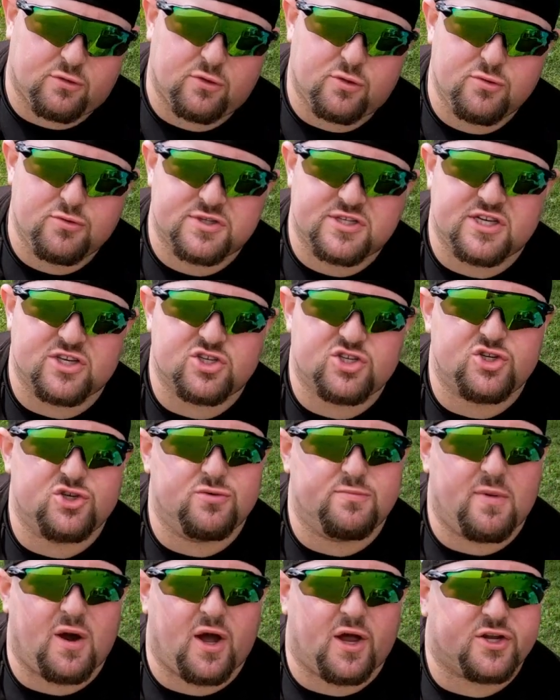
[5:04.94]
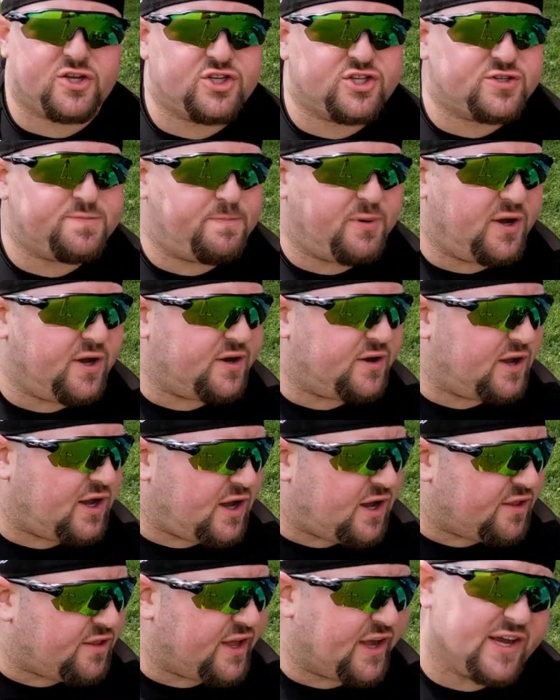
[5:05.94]
losing too much. But
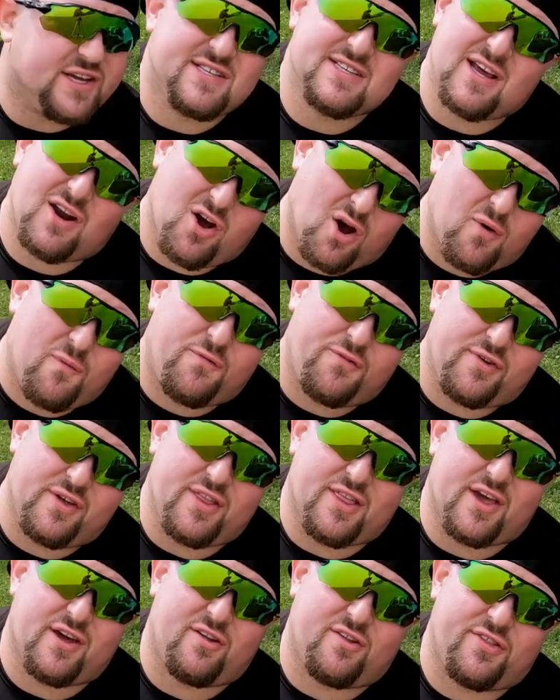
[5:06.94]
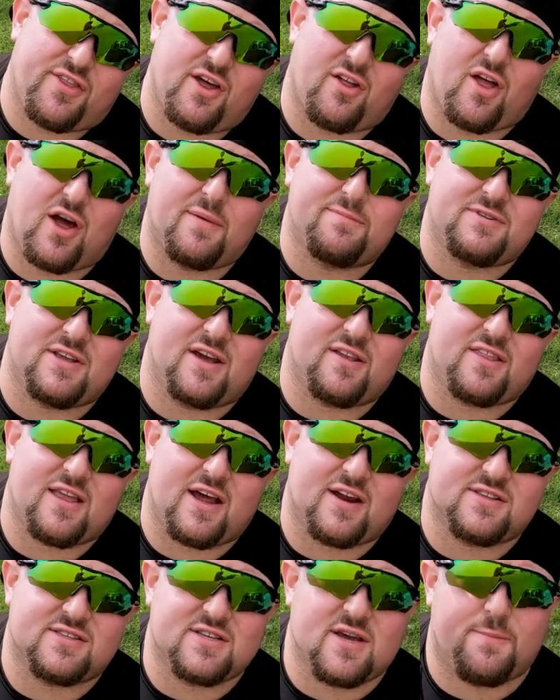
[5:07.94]
like I said, hopefully they'll update
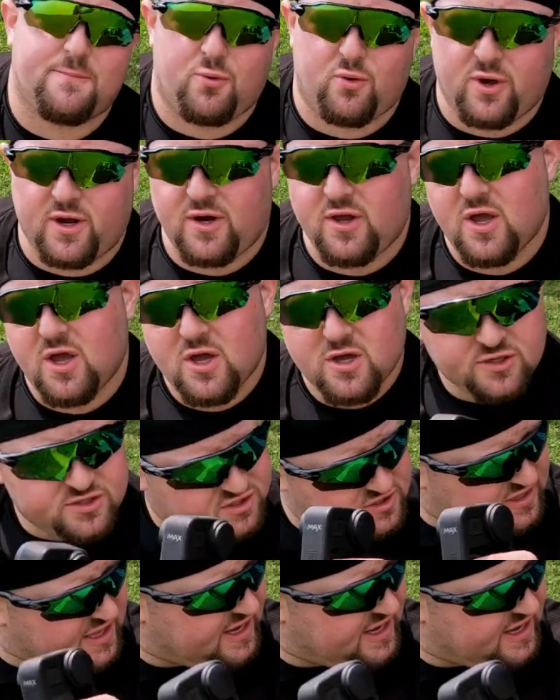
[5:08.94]
that at some point. So